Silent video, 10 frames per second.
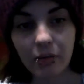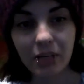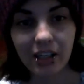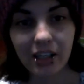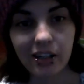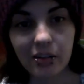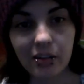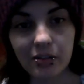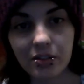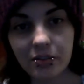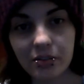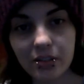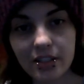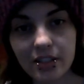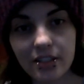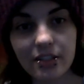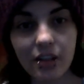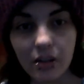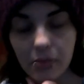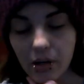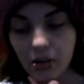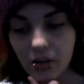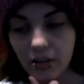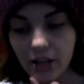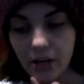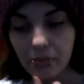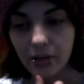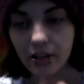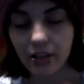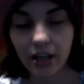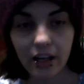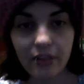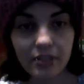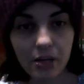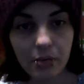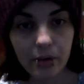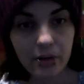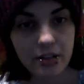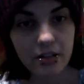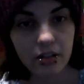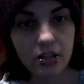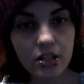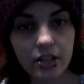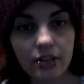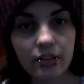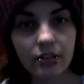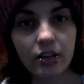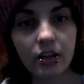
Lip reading: I'm not gonna go too into detail about all of that, but like I've done my research, and